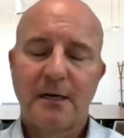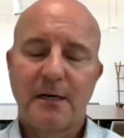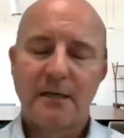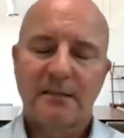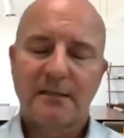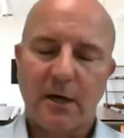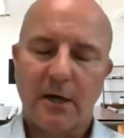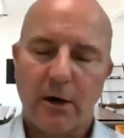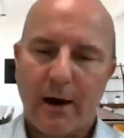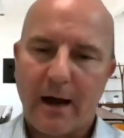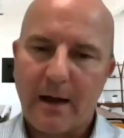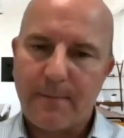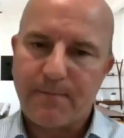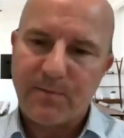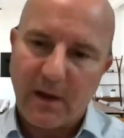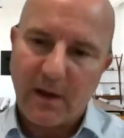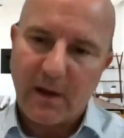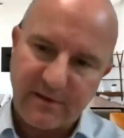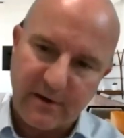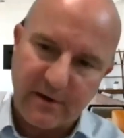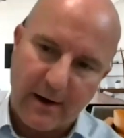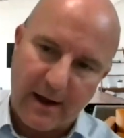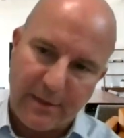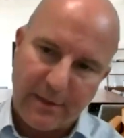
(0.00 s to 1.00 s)
So
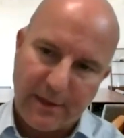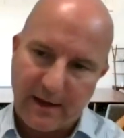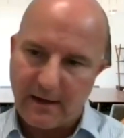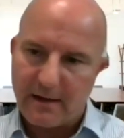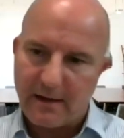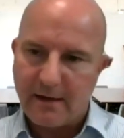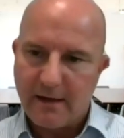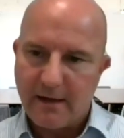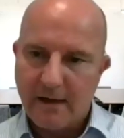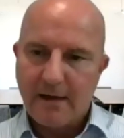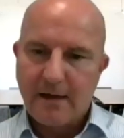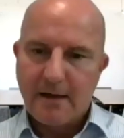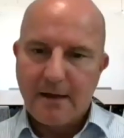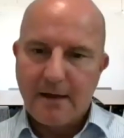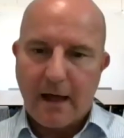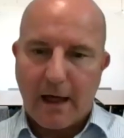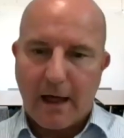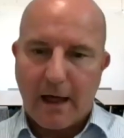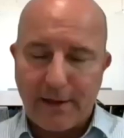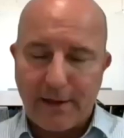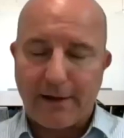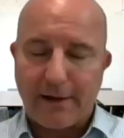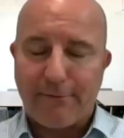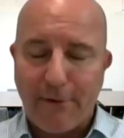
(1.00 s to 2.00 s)
I think
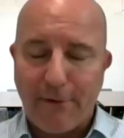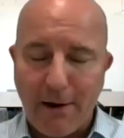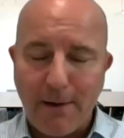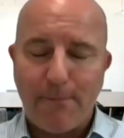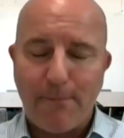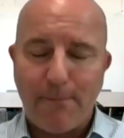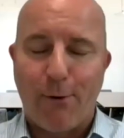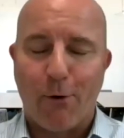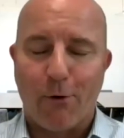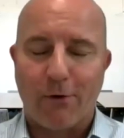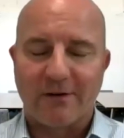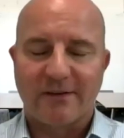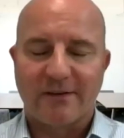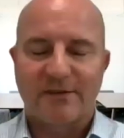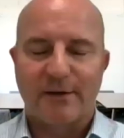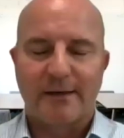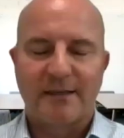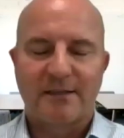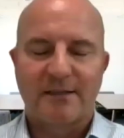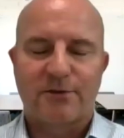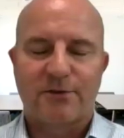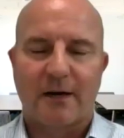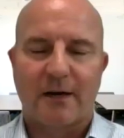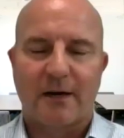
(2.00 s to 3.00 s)
it's very important to
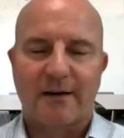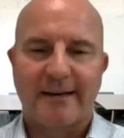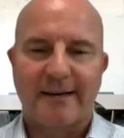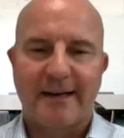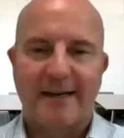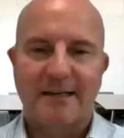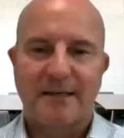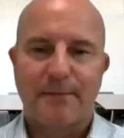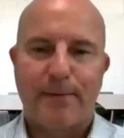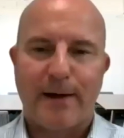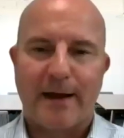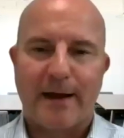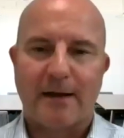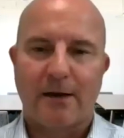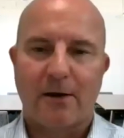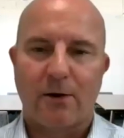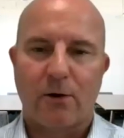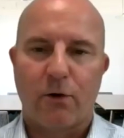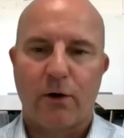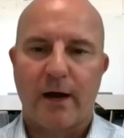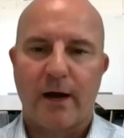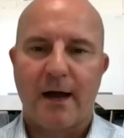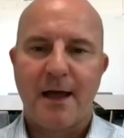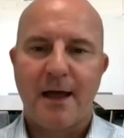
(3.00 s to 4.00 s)
instruct an independent
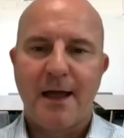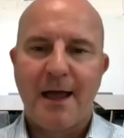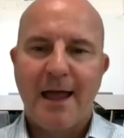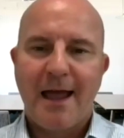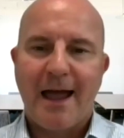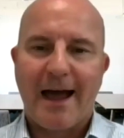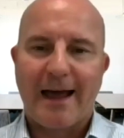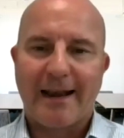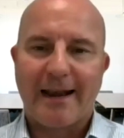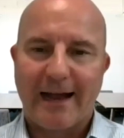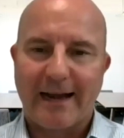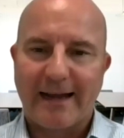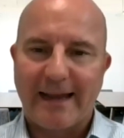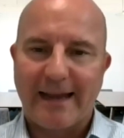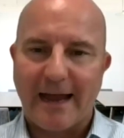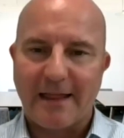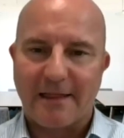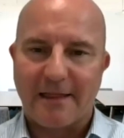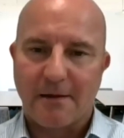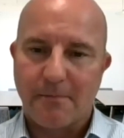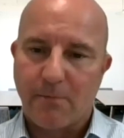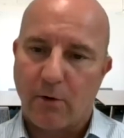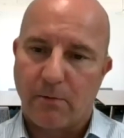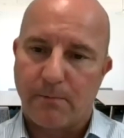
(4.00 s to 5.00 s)
lawyer, and I'd get
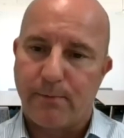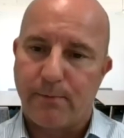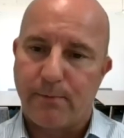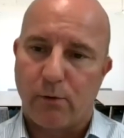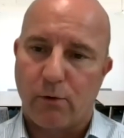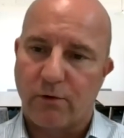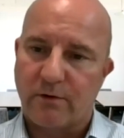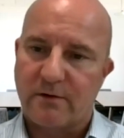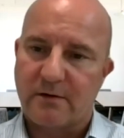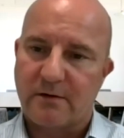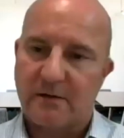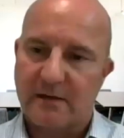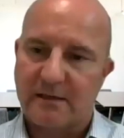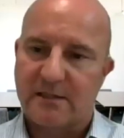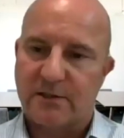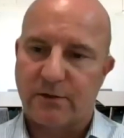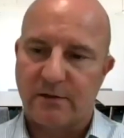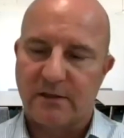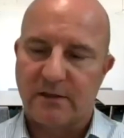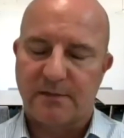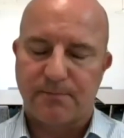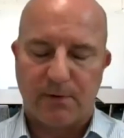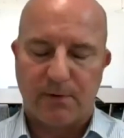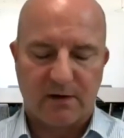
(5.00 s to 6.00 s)
them on board as
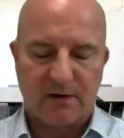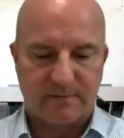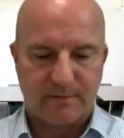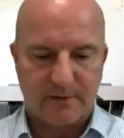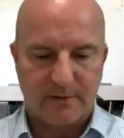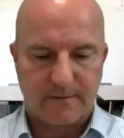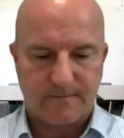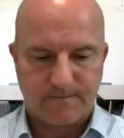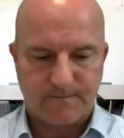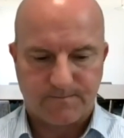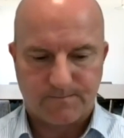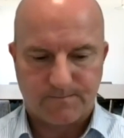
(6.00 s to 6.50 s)
soon as possible.